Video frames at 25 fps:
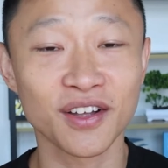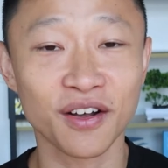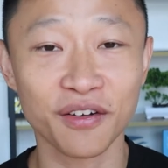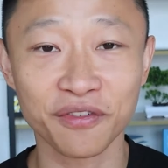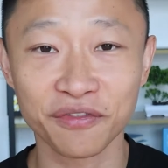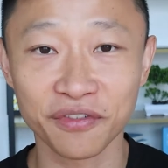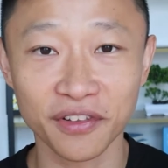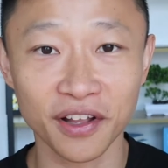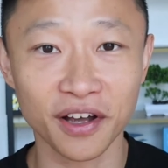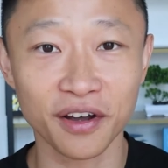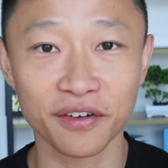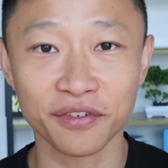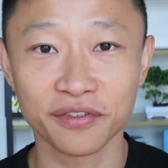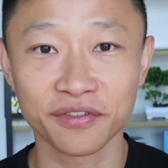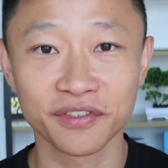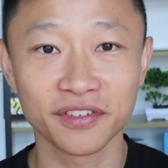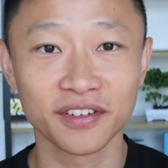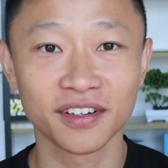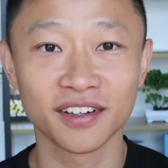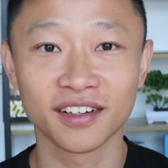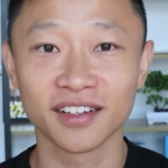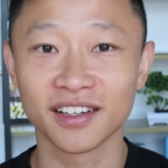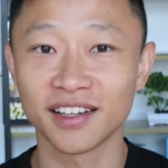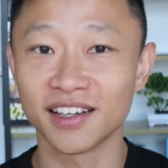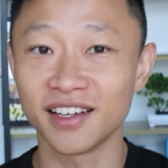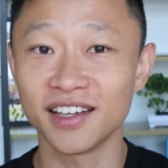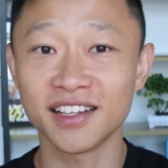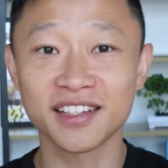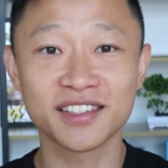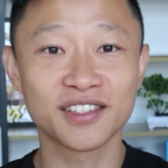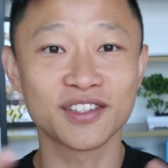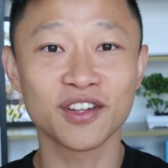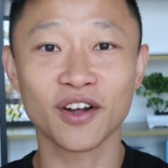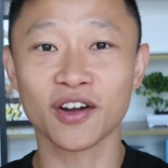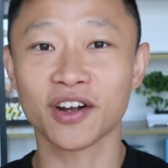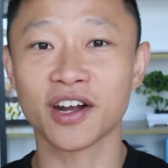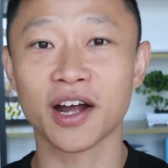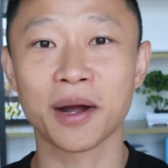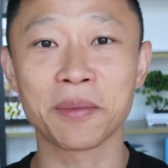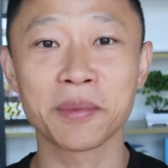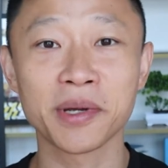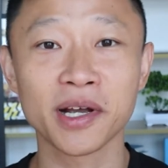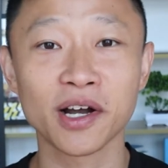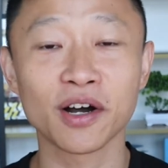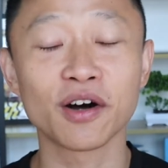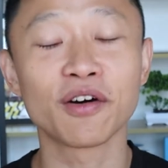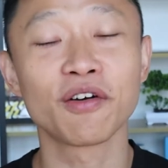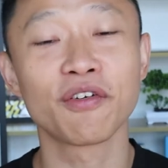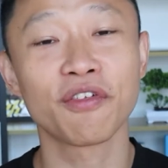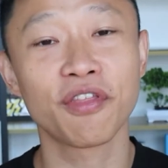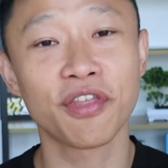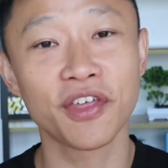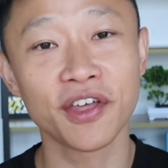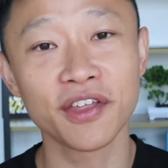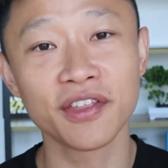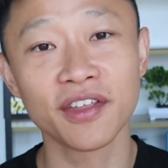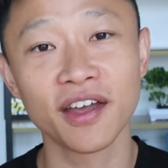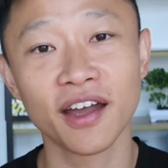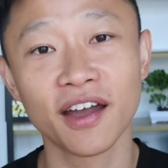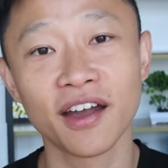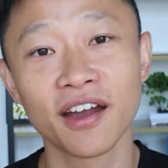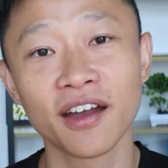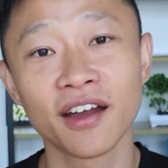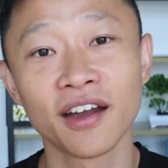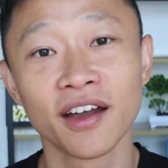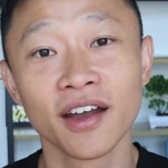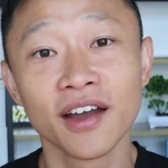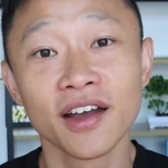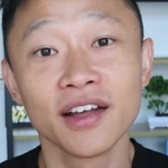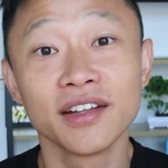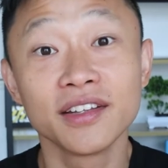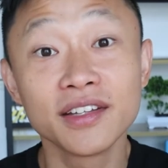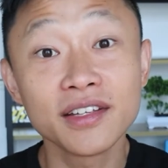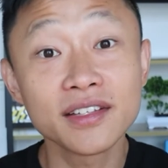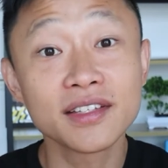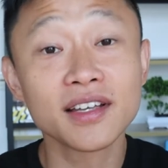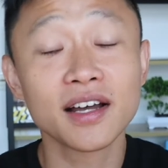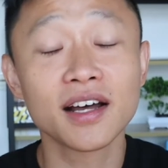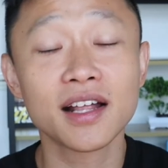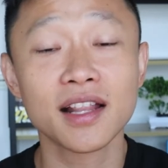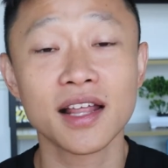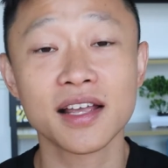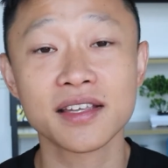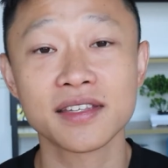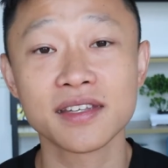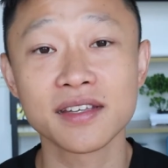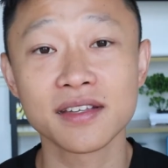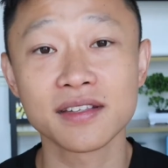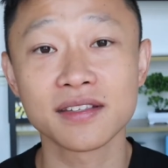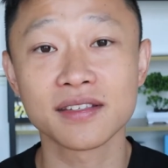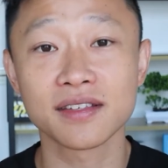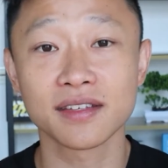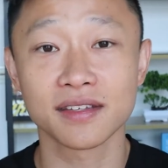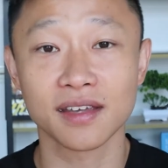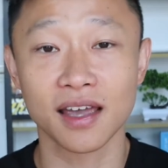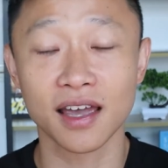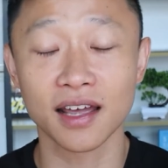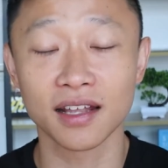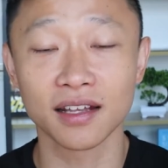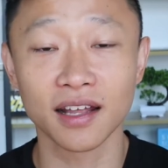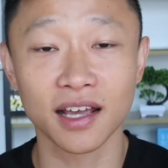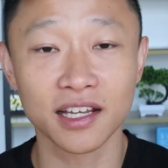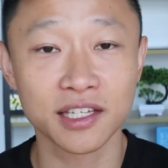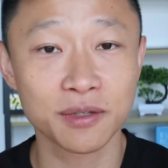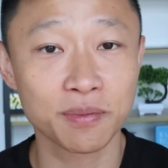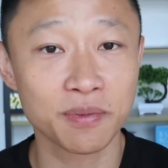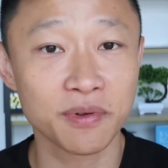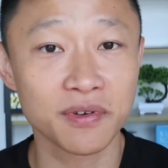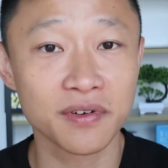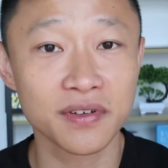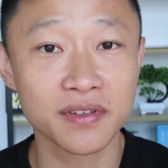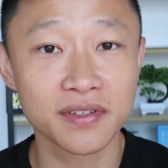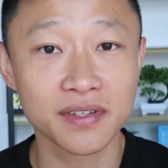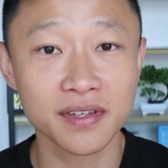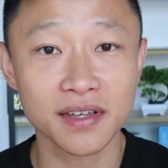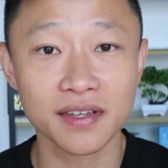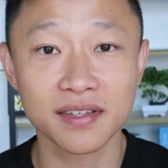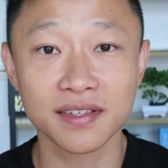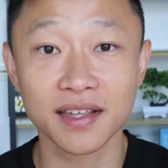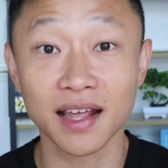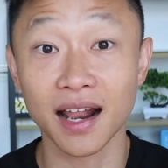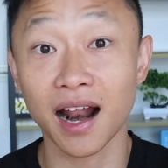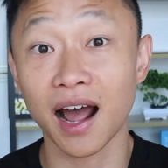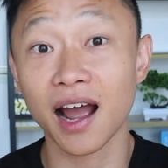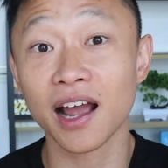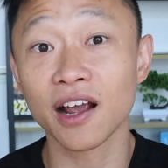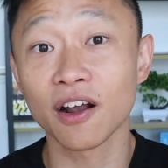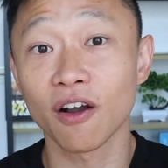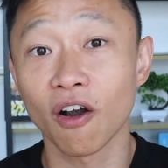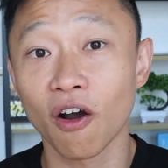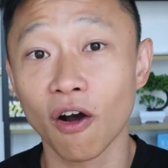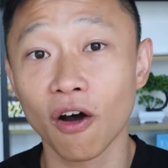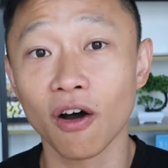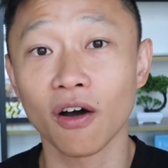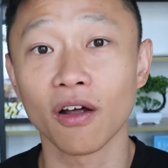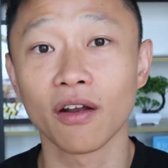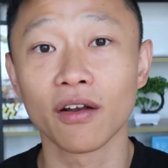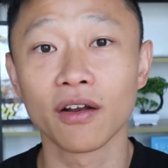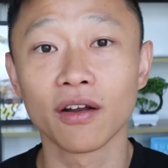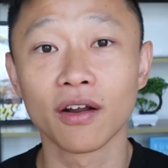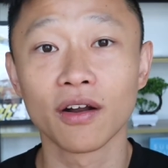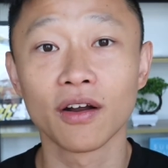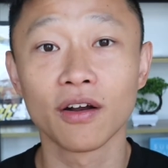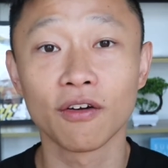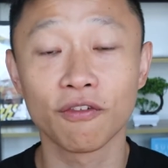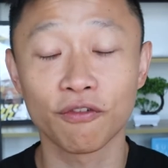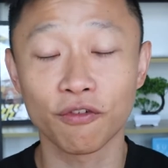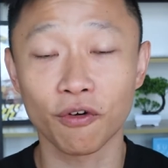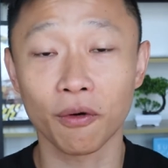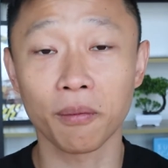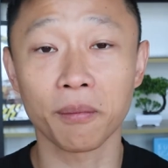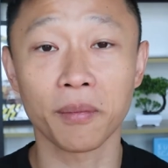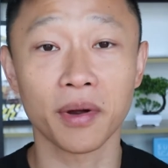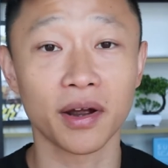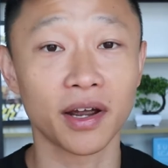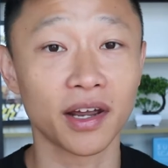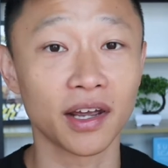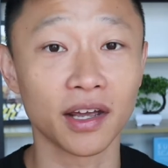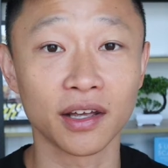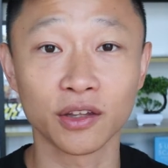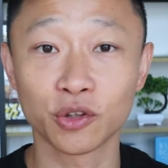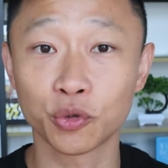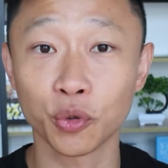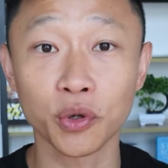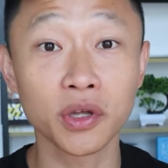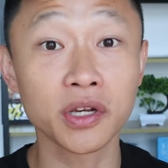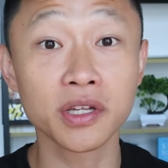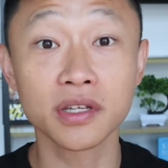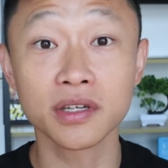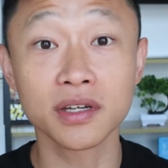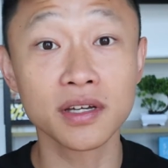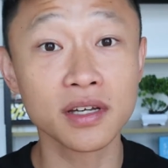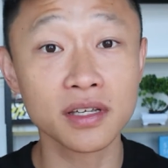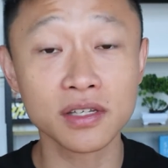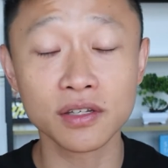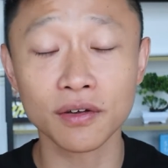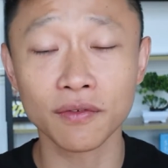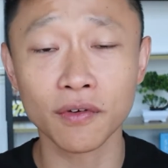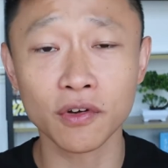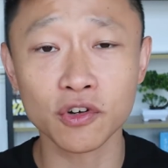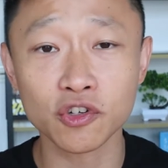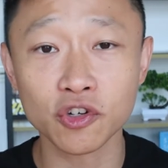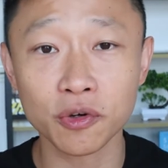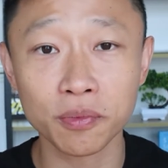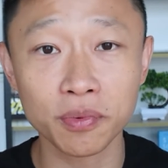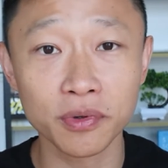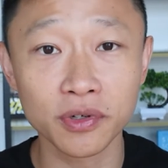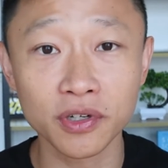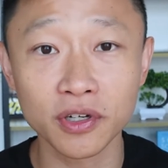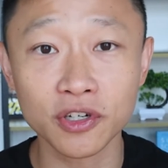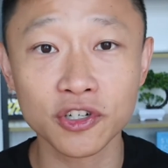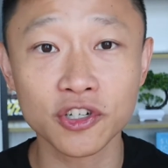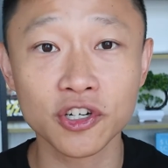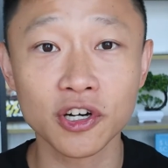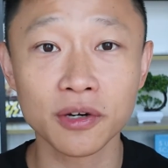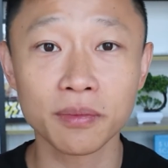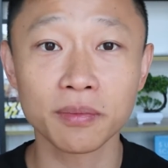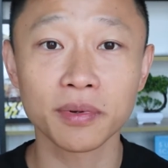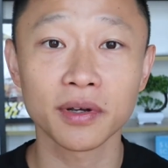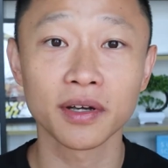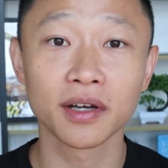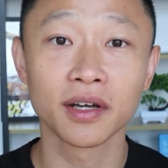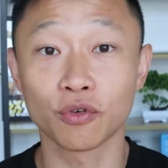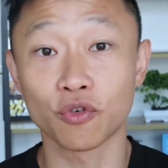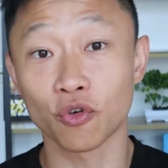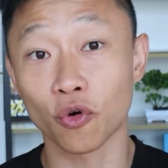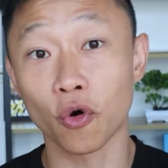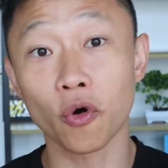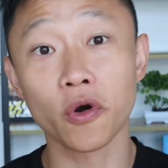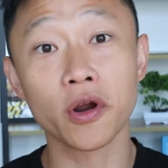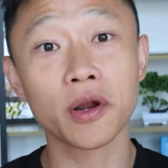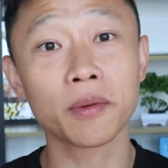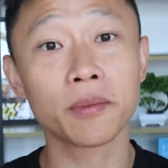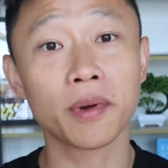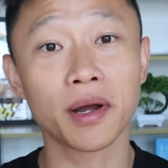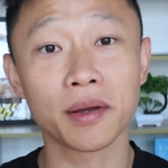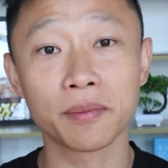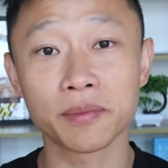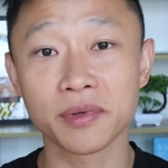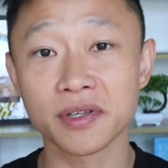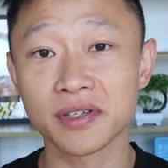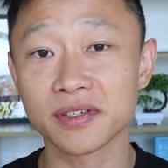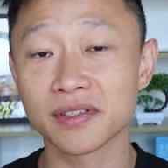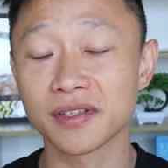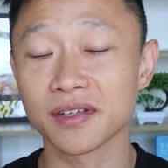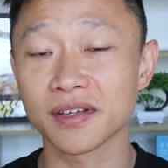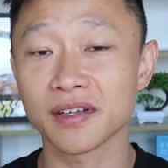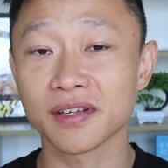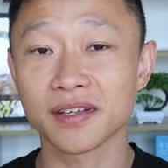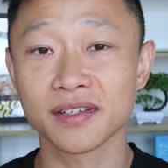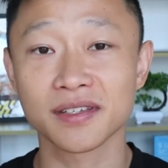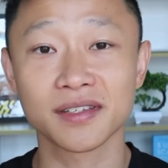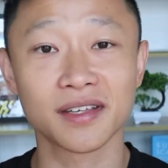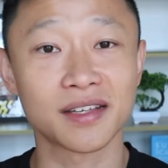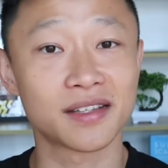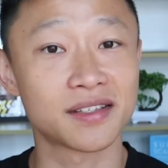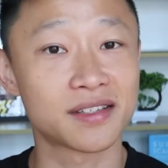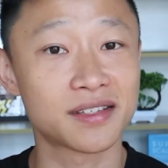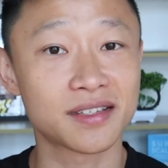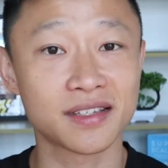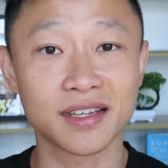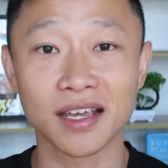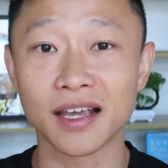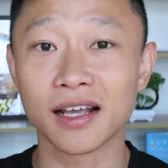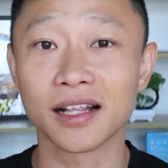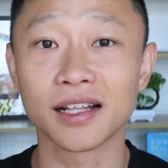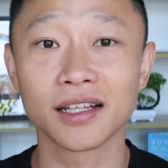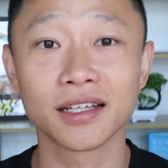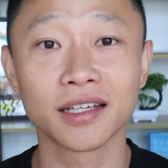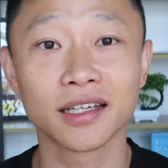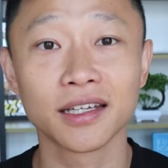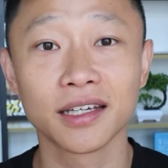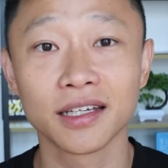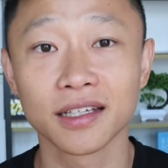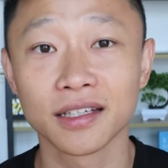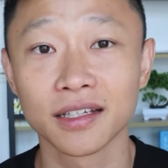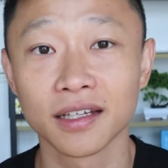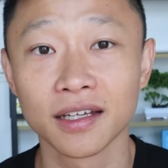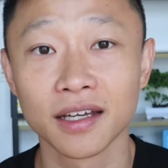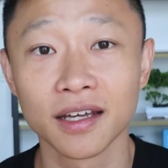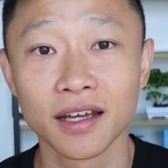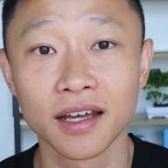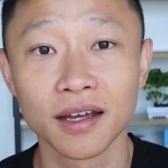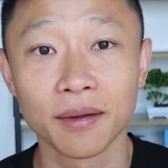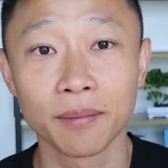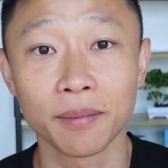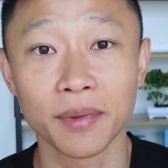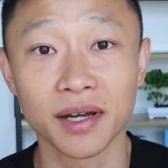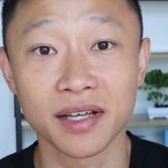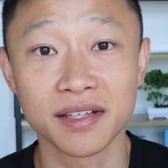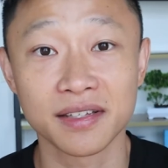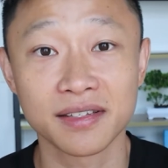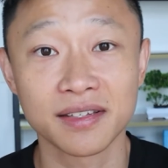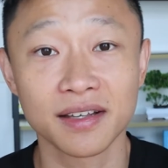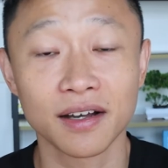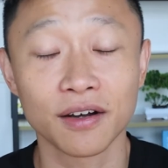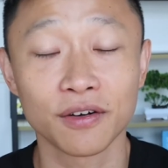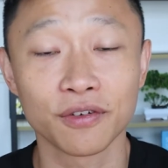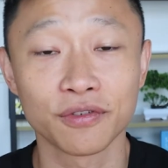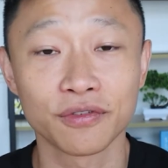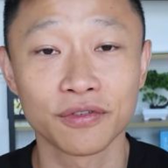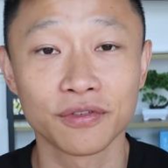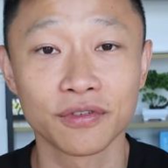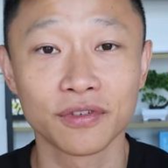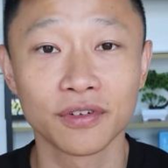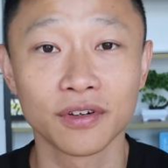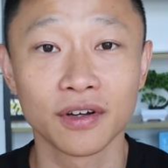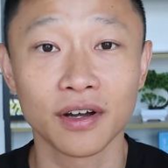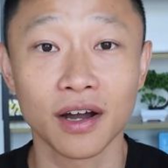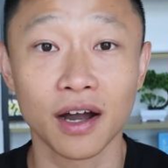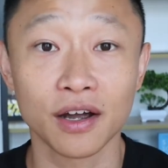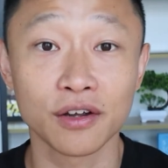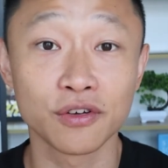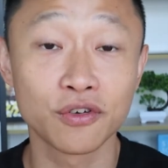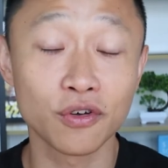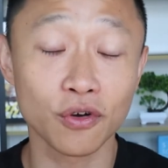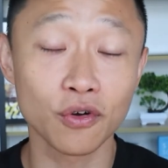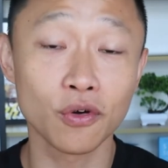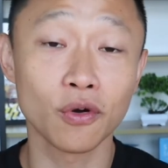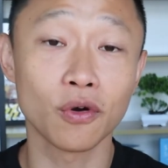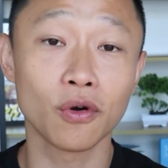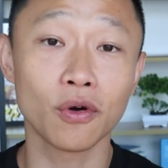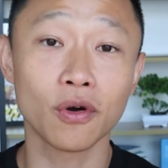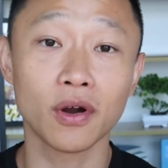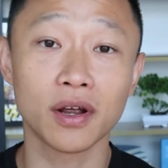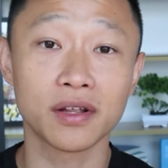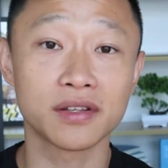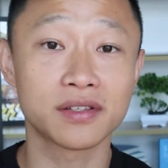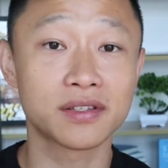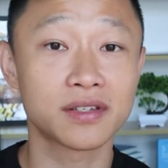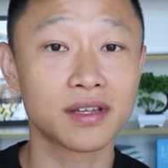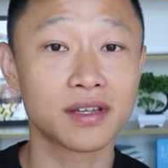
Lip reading: not fluff. It's not coming out of thin air. These are lessons and experiences that I got from my 20 years of entrepreneurship, growing my business and scaling it myself. I grew and